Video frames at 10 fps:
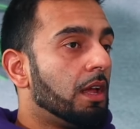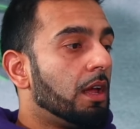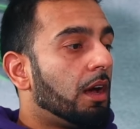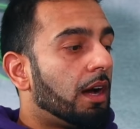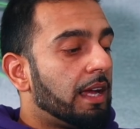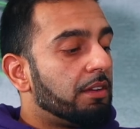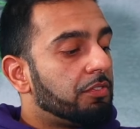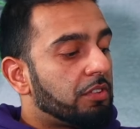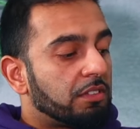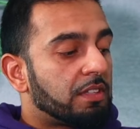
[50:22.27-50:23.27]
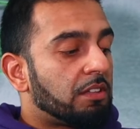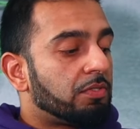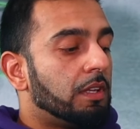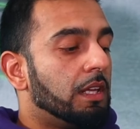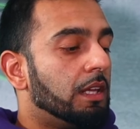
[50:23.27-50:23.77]
Yes. I have
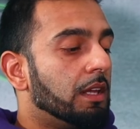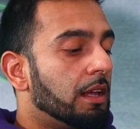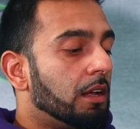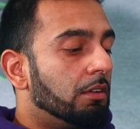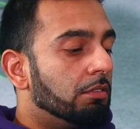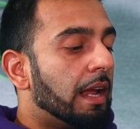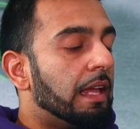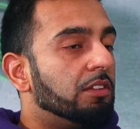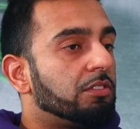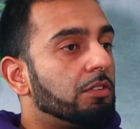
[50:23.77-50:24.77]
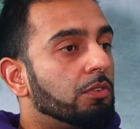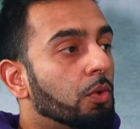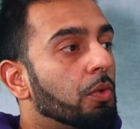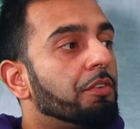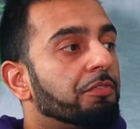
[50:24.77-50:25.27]
successfully raised
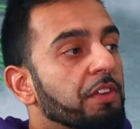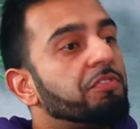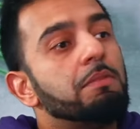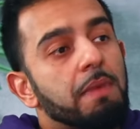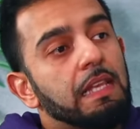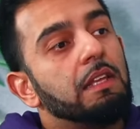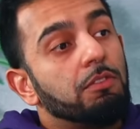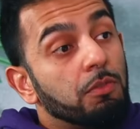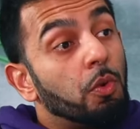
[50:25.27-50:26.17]
north of 50 million,